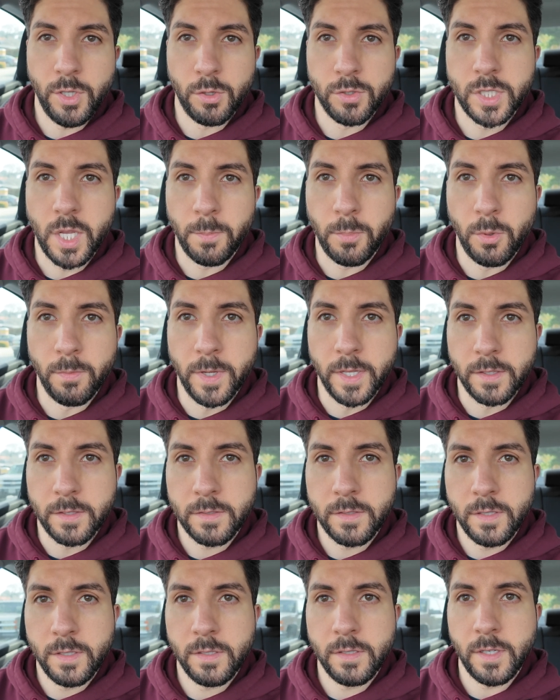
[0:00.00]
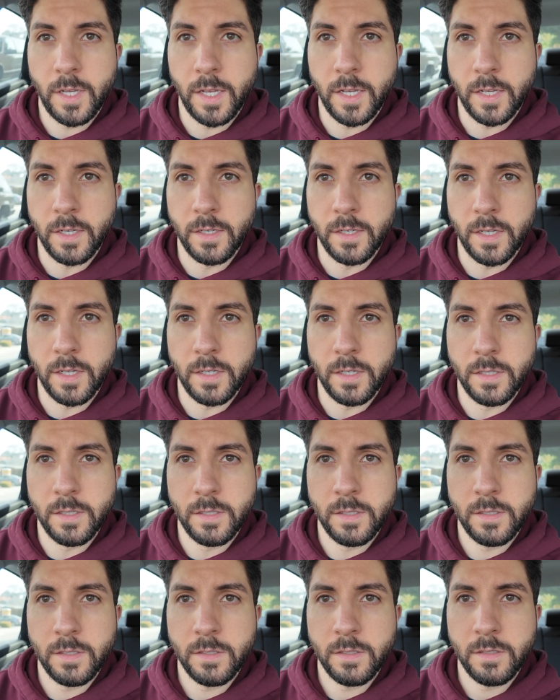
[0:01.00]
supplements, and
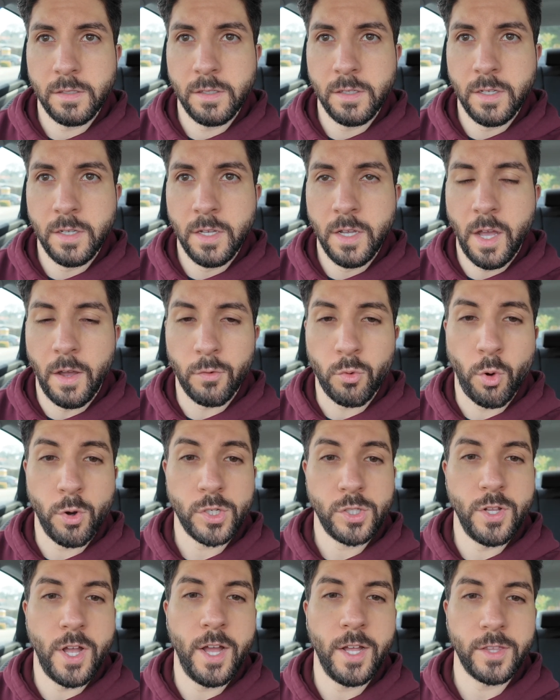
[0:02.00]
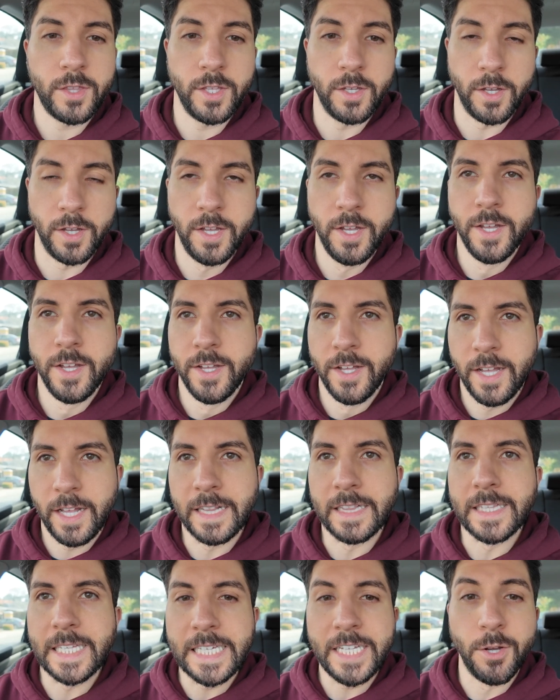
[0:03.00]
of course not the
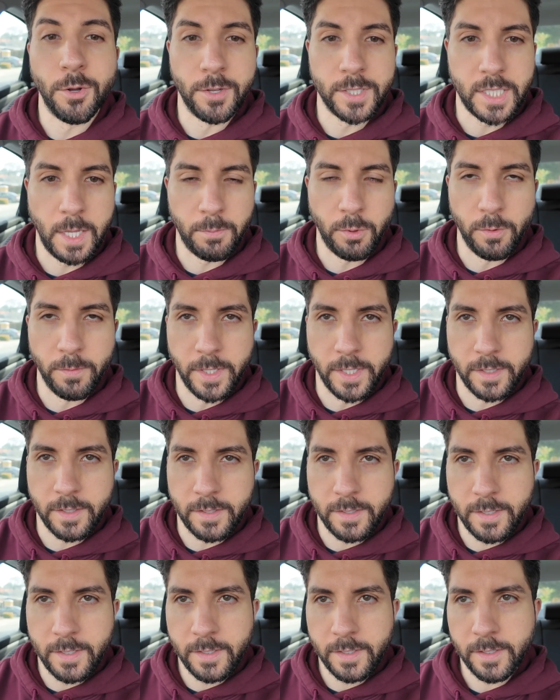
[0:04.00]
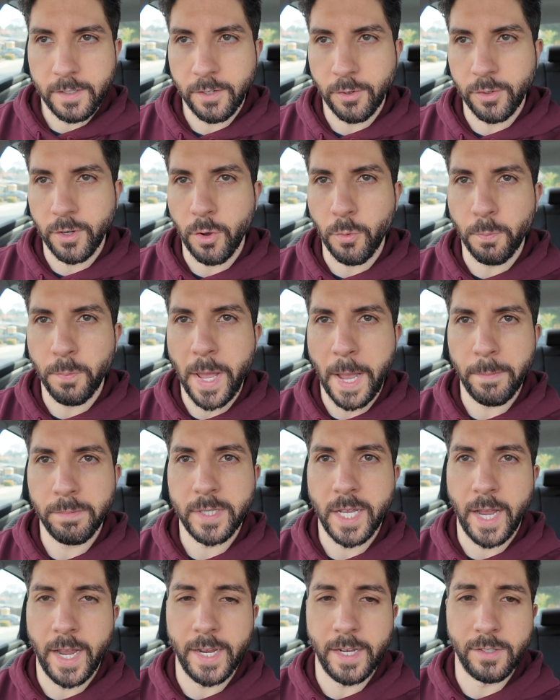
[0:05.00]
illegal supplements. No
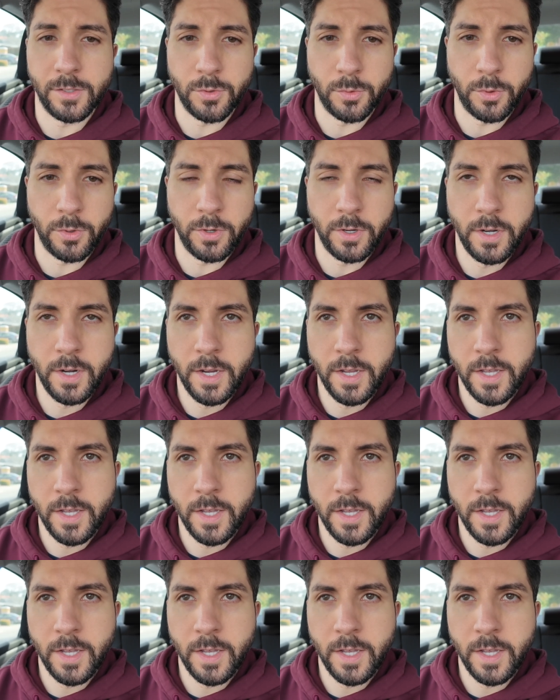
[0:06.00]
peptides or